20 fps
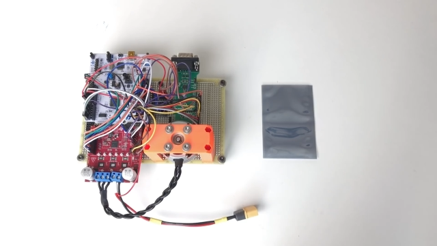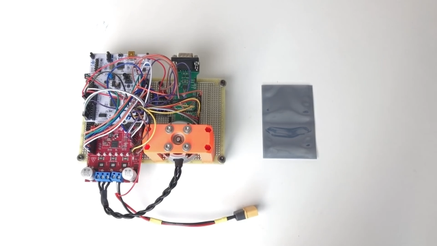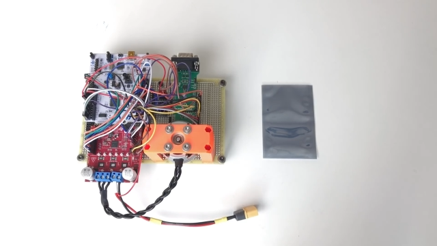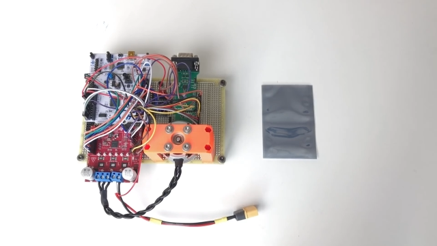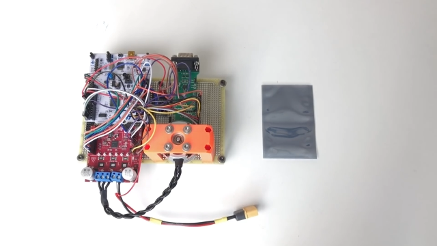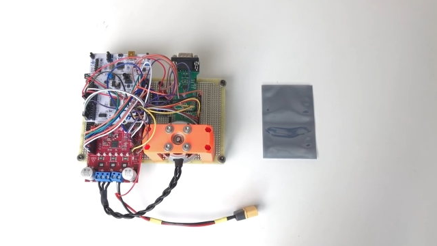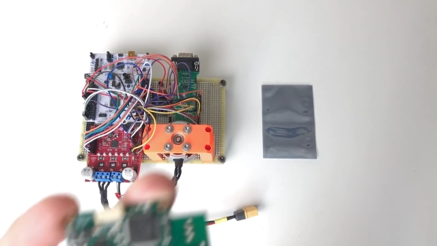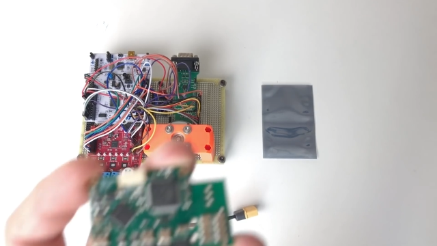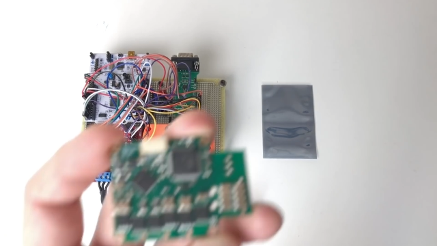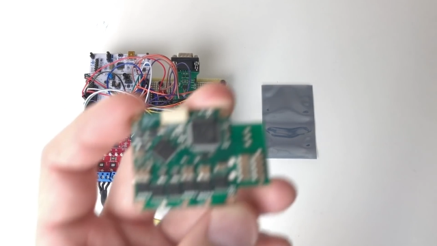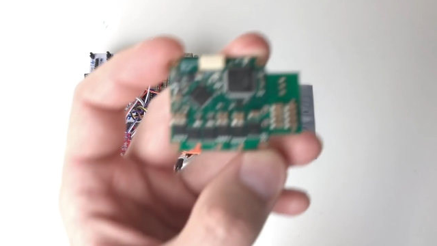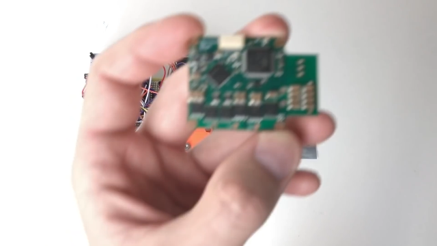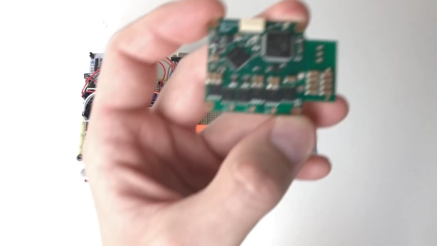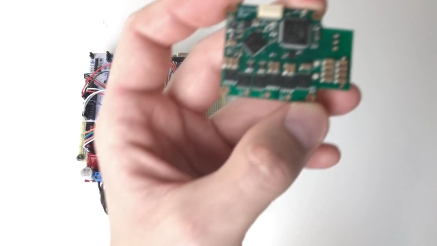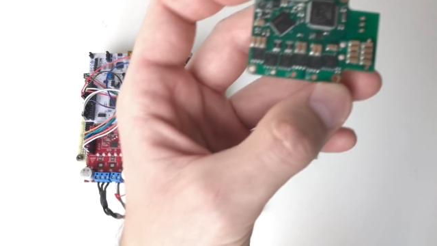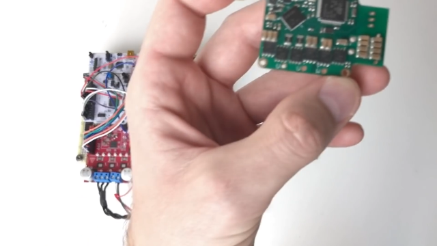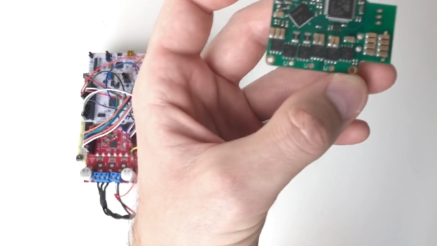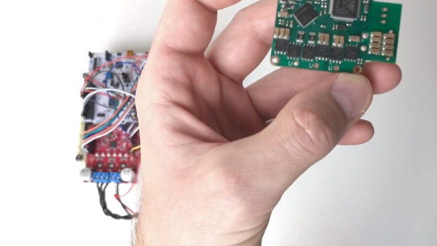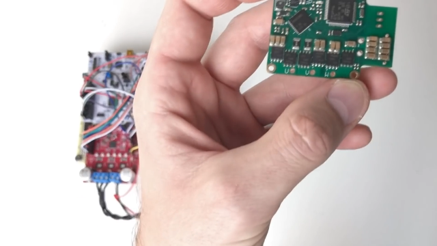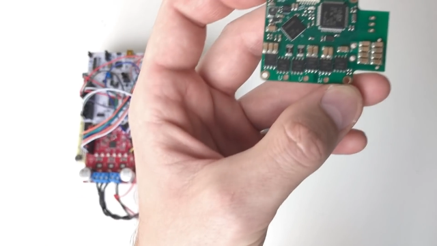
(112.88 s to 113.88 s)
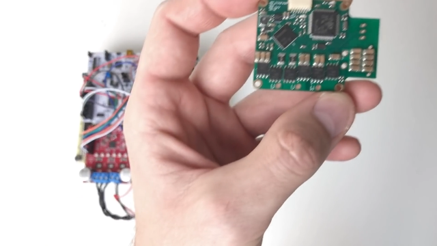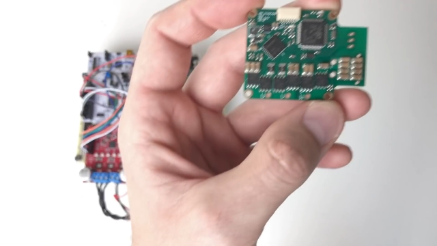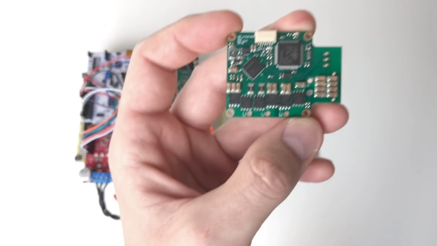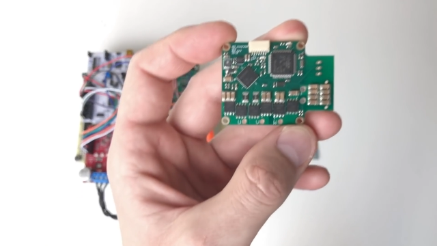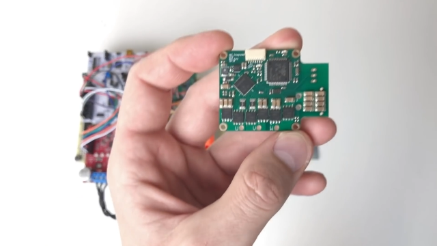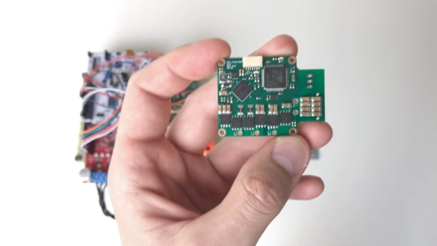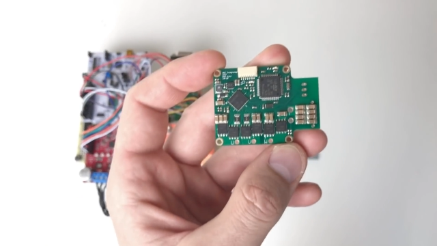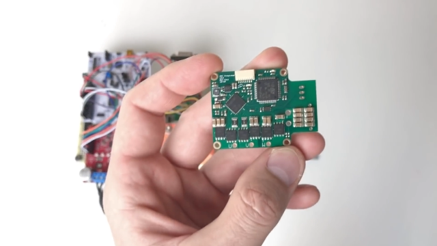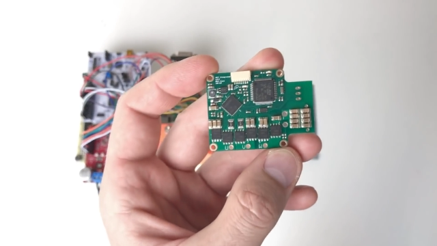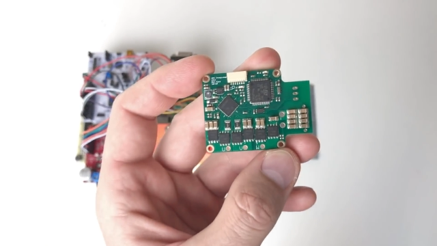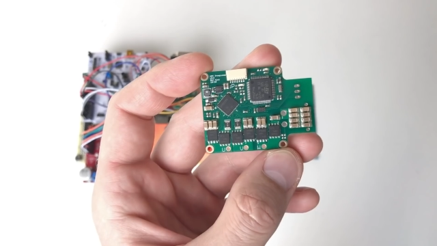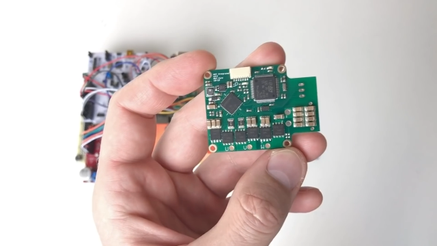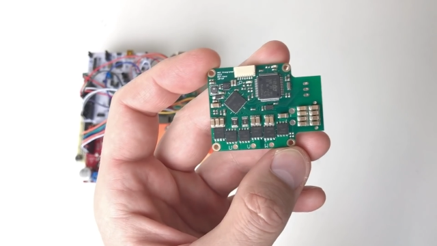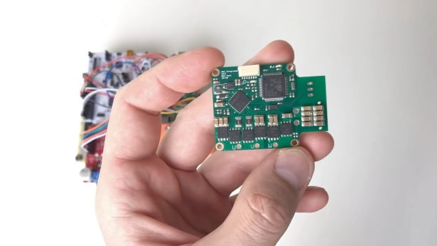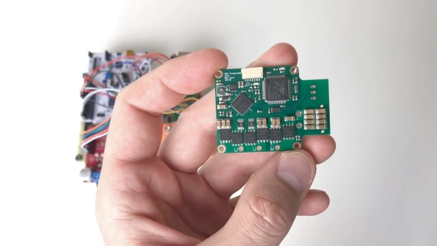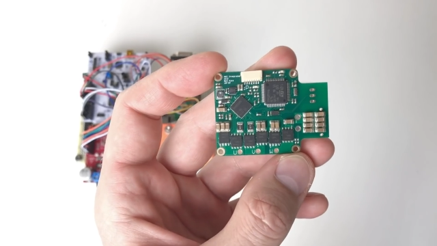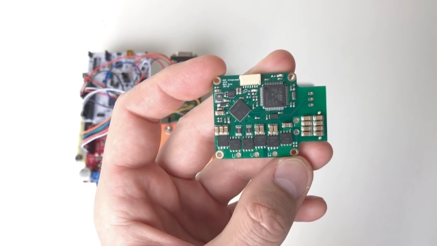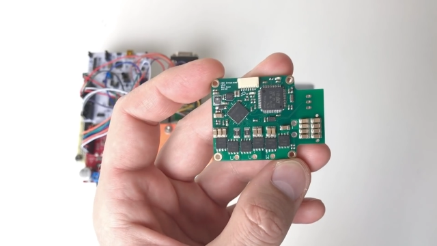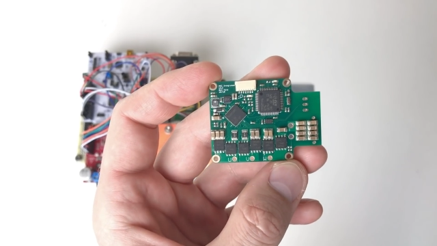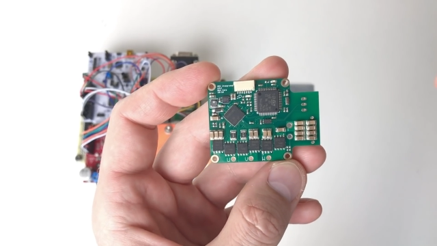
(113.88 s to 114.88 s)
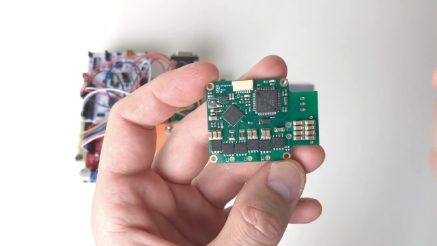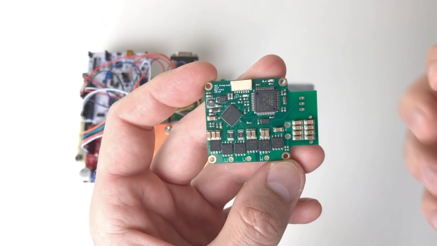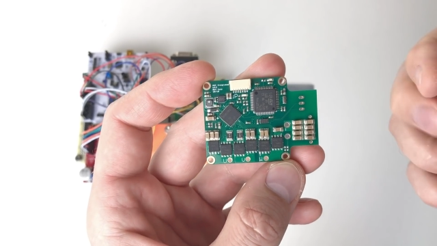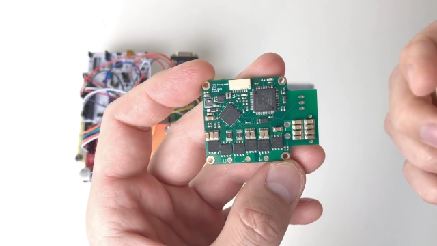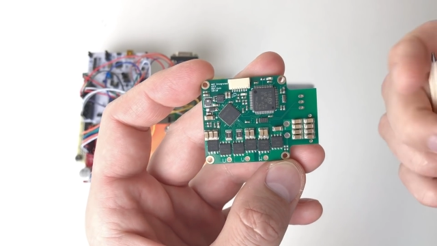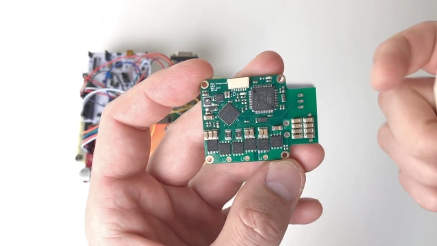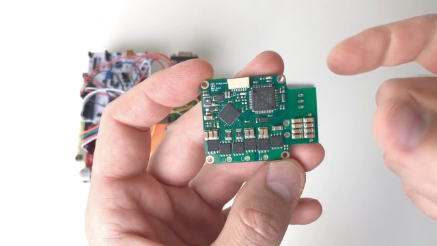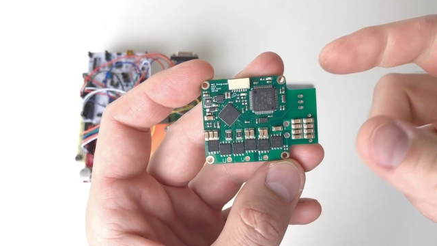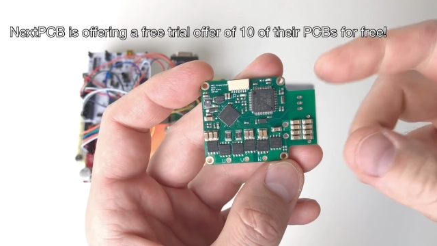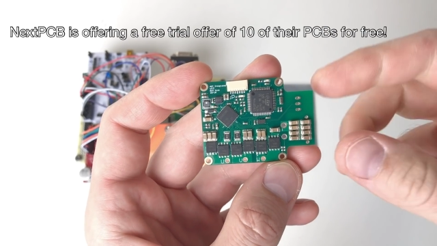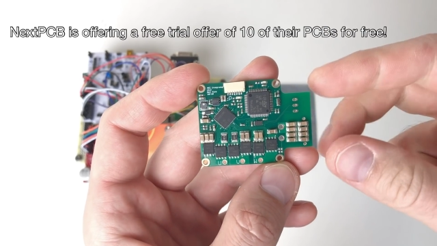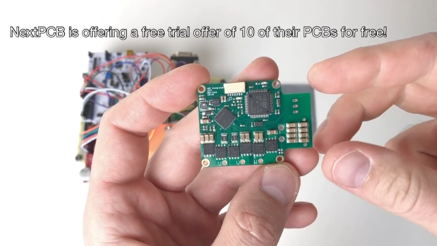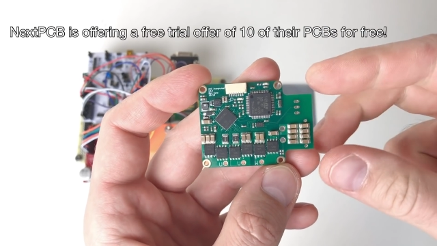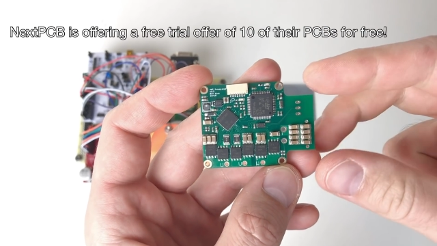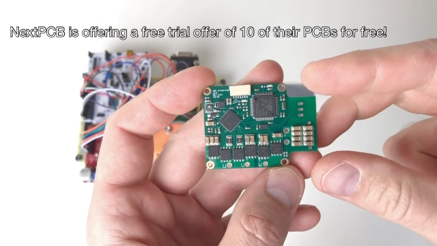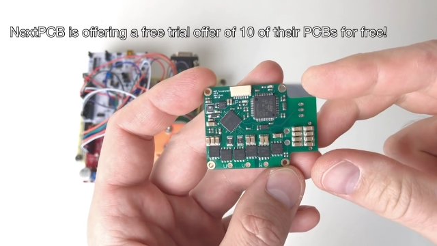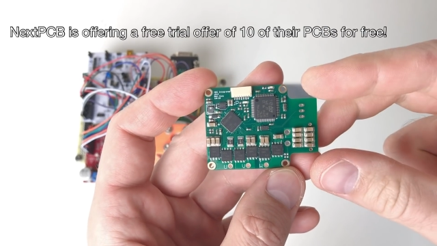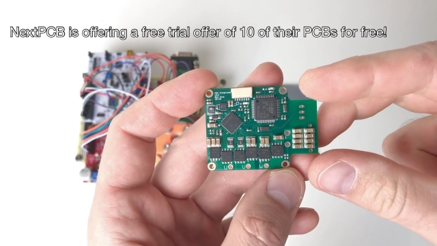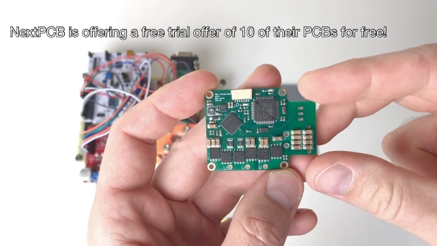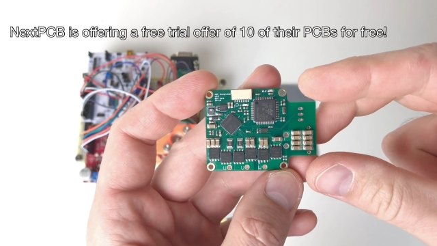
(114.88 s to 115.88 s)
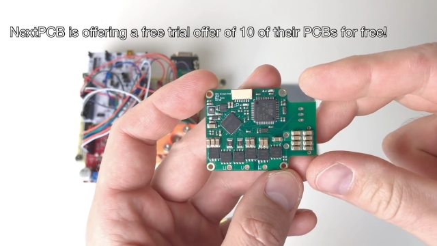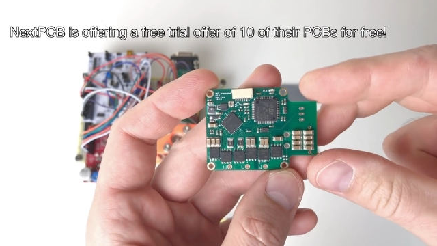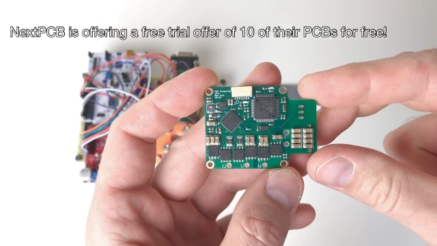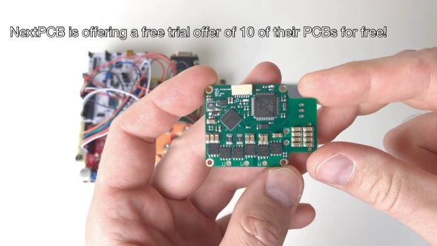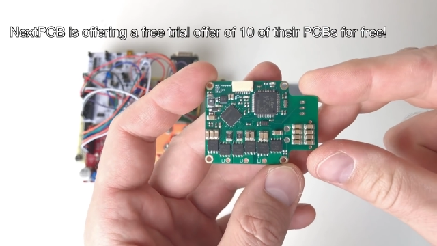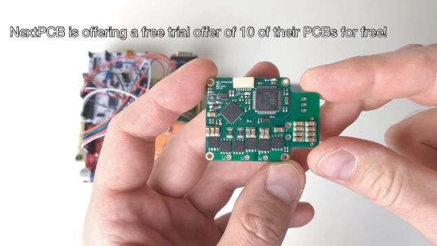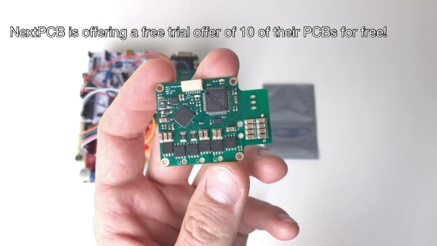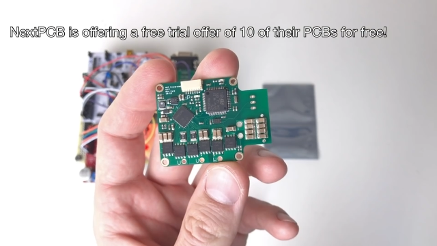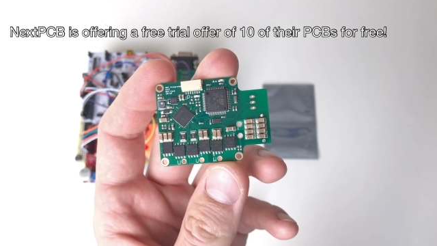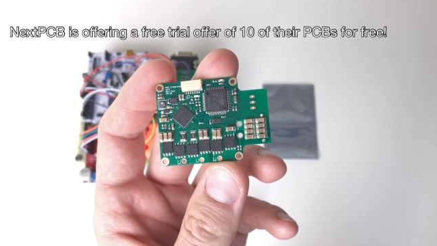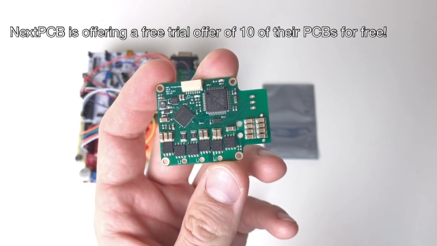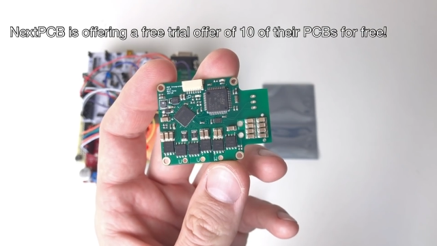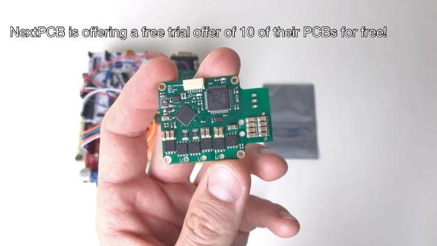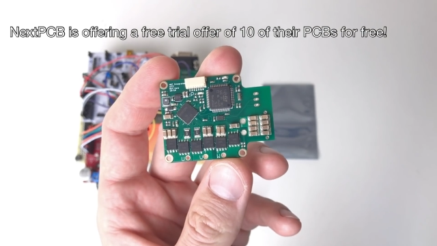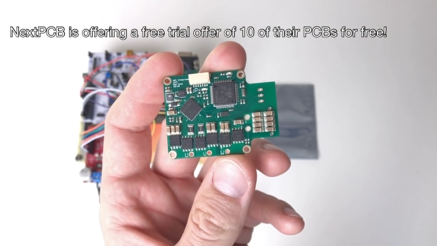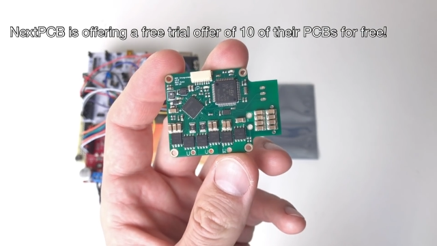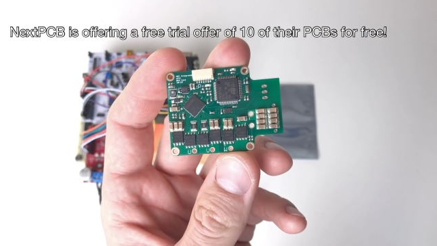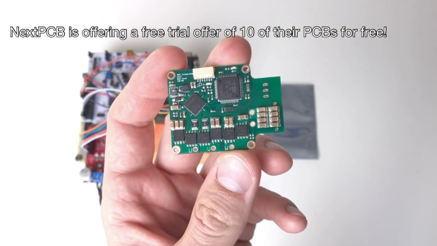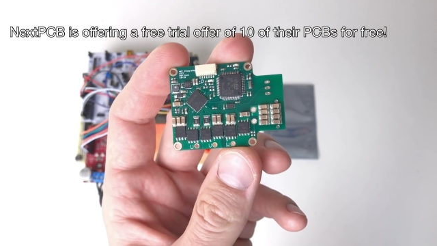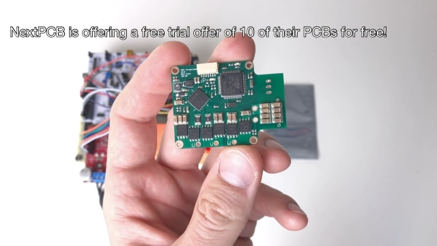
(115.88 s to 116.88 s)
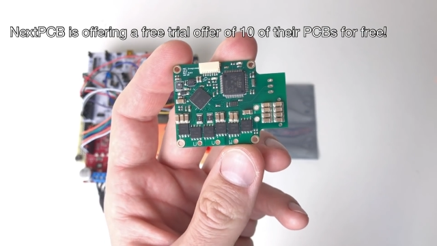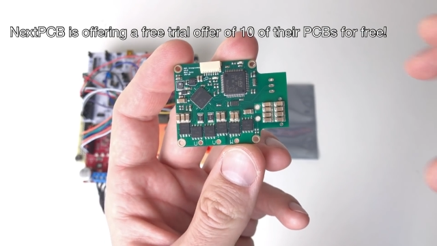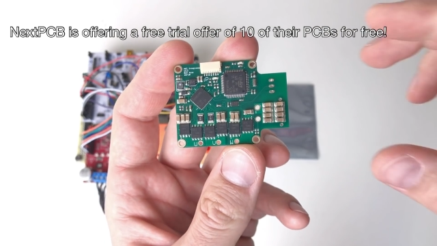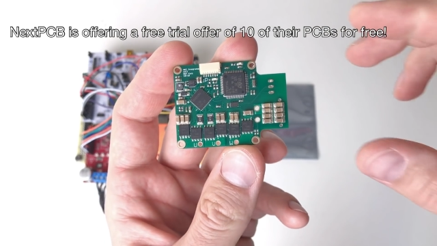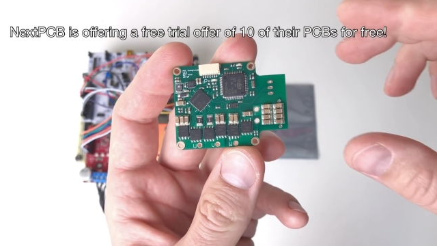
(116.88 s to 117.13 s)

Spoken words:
Nobody's mouth can be seen.